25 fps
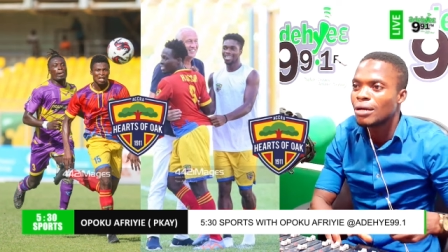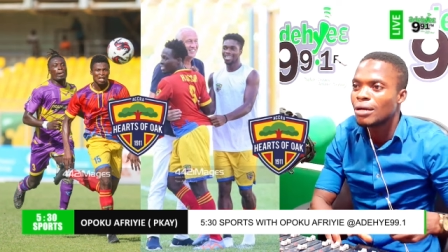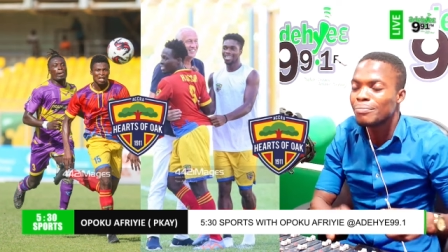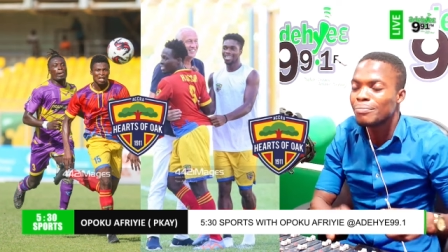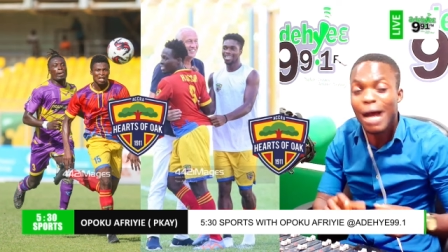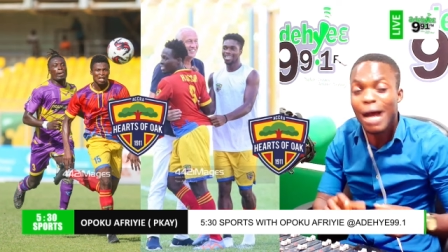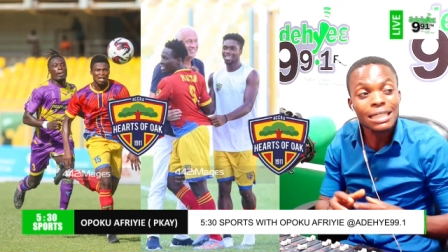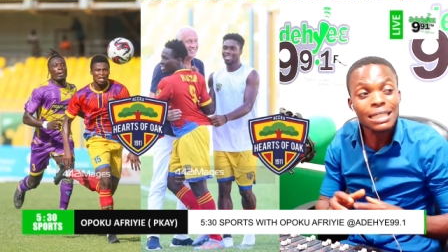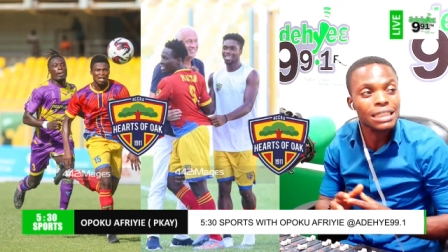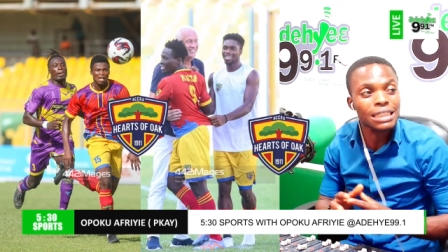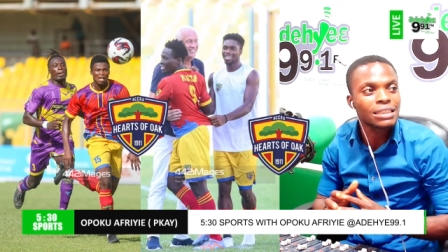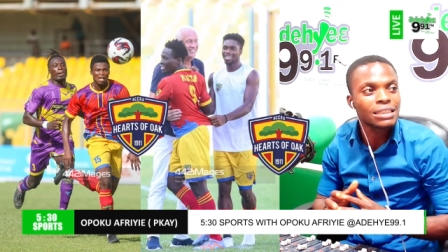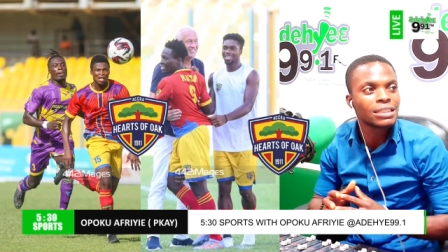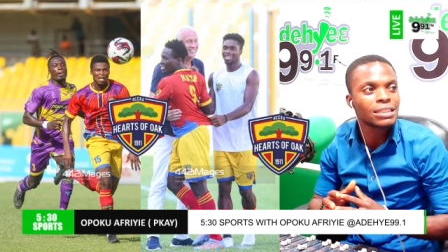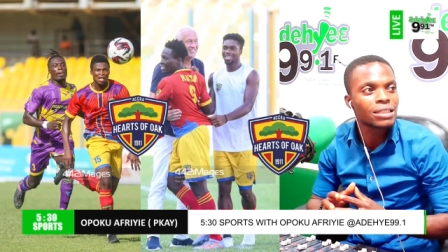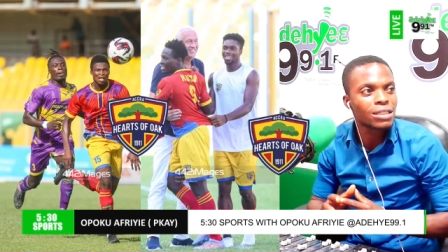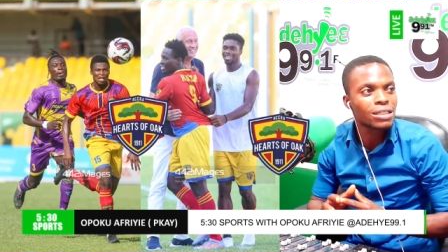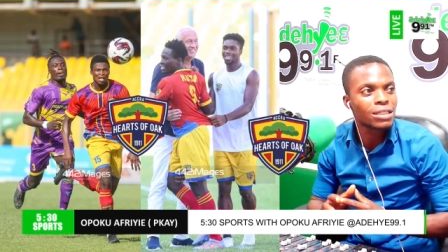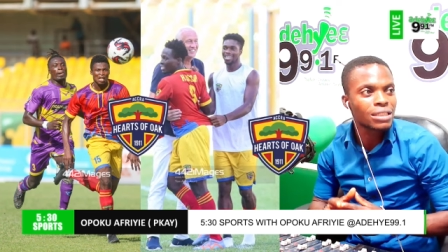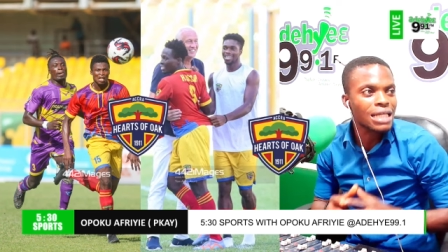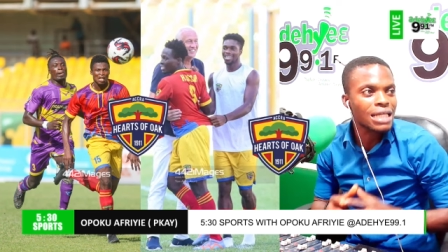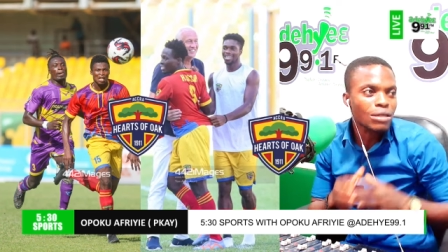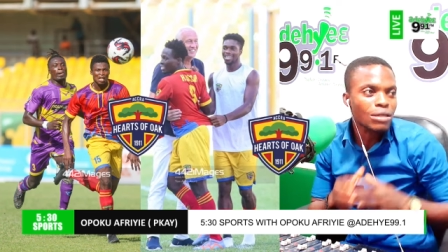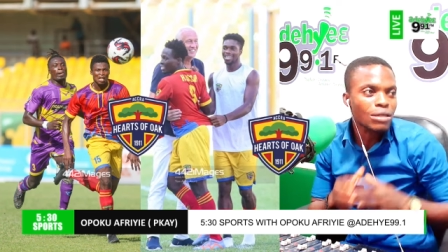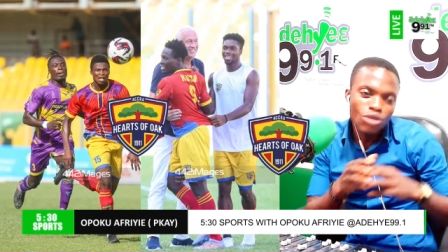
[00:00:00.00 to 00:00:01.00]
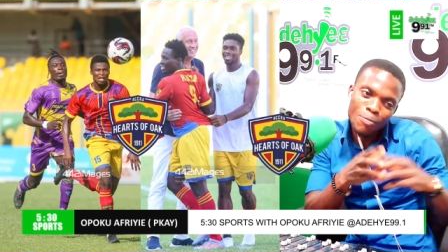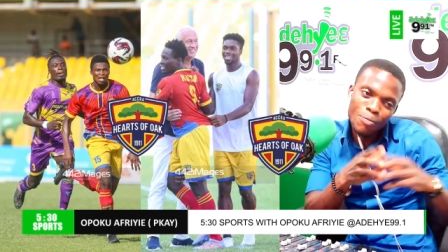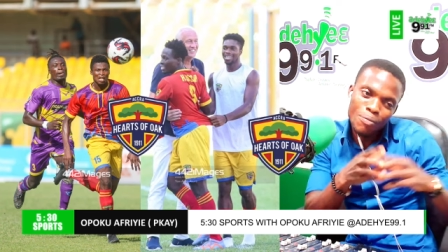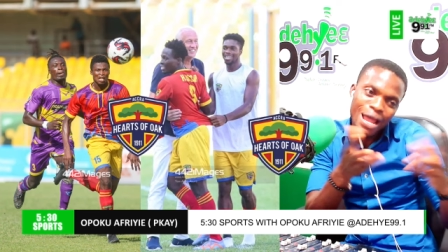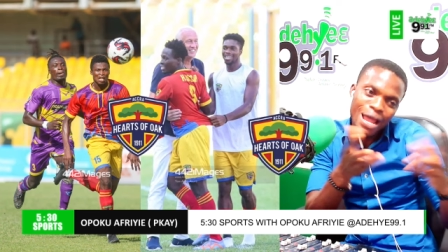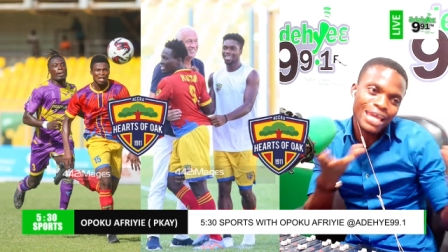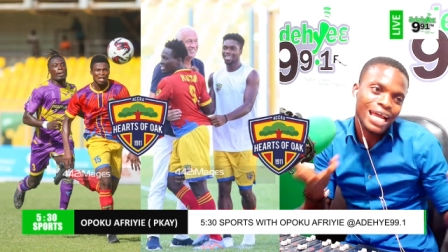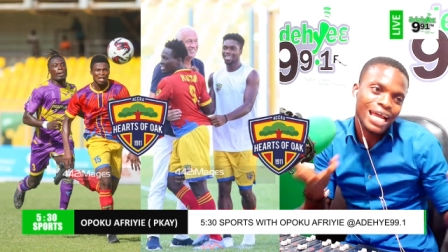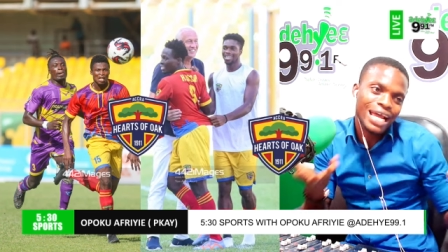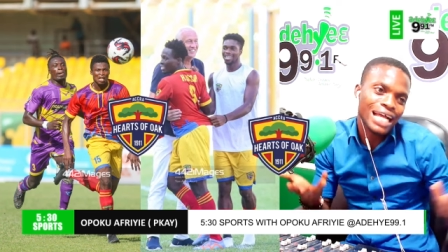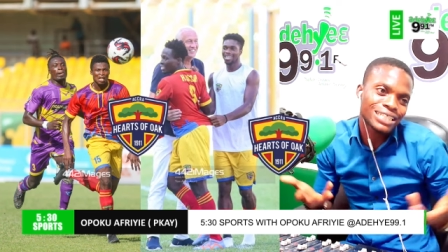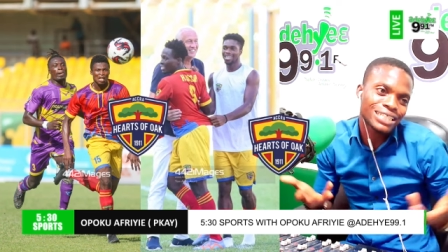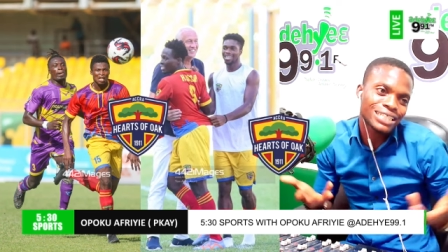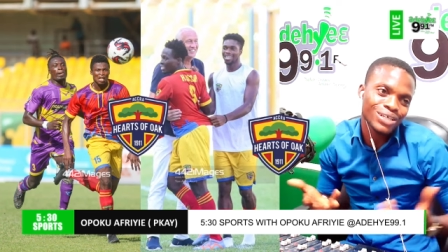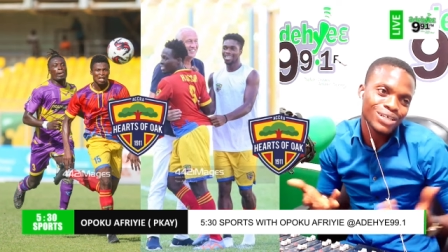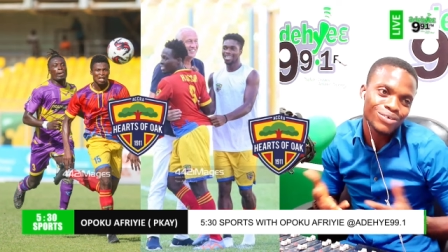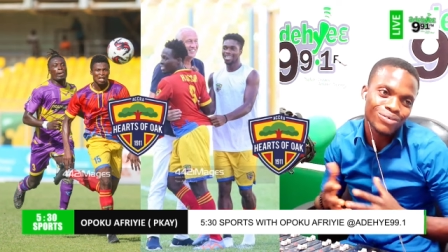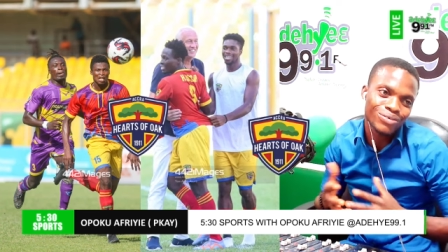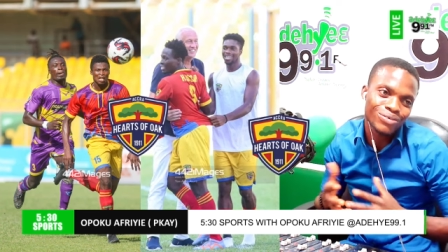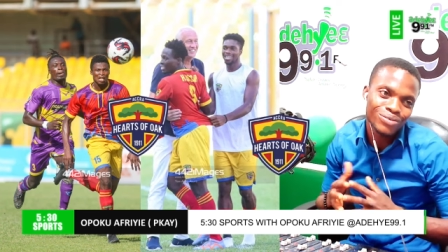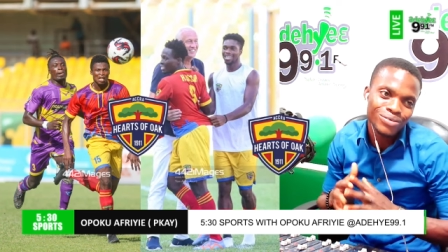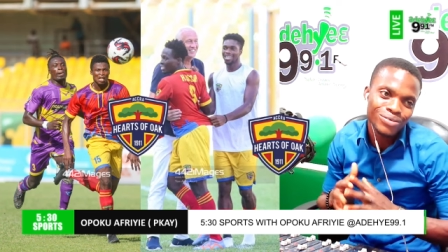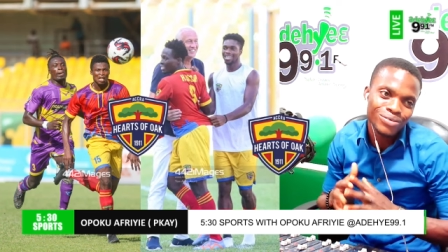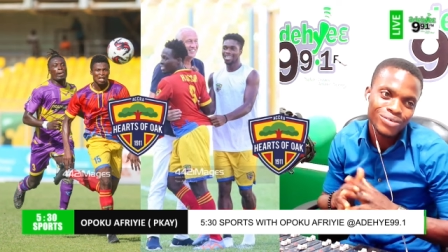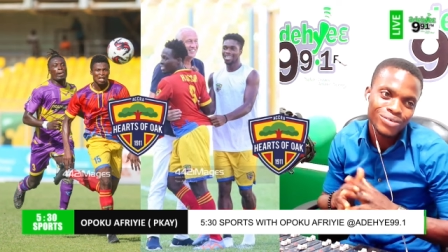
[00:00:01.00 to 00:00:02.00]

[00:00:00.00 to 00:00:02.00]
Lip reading: Martin, you know by the cattle.